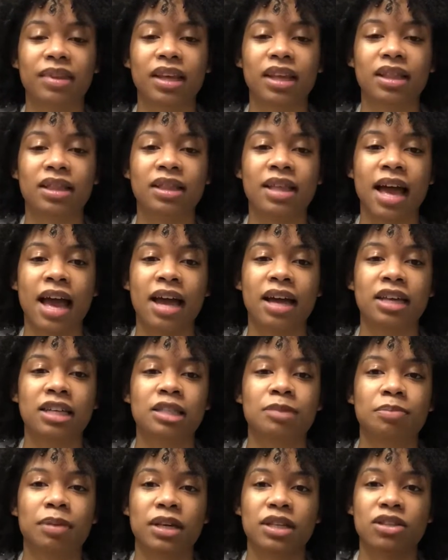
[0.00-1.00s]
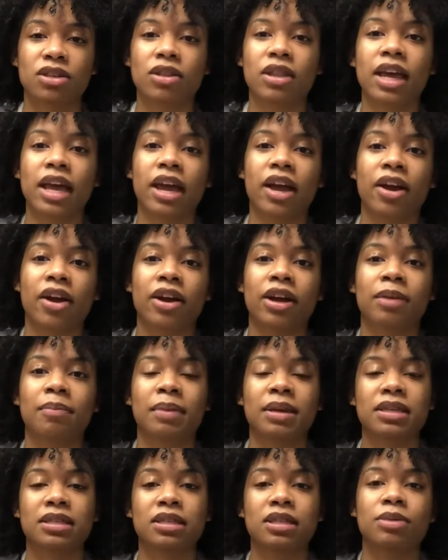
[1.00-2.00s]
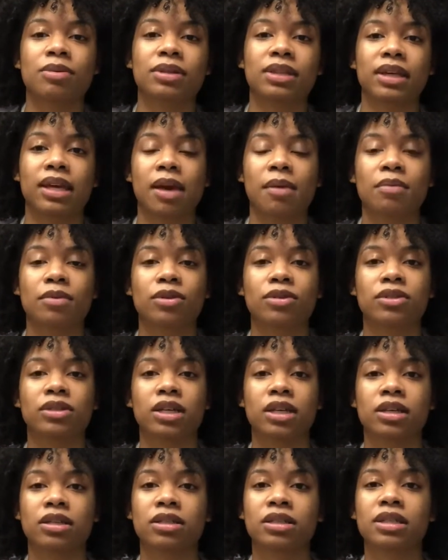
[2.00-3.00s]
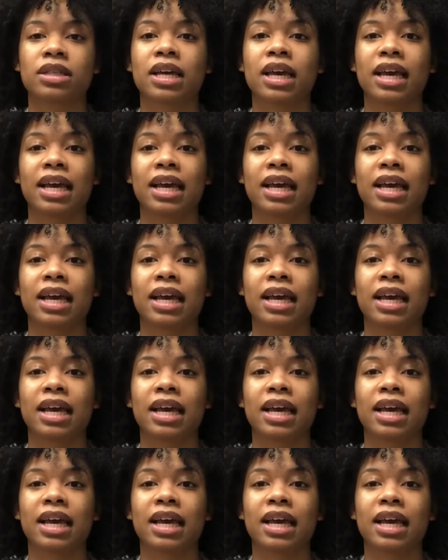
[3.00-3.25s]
that is placed on the hair, and basically what the chemical does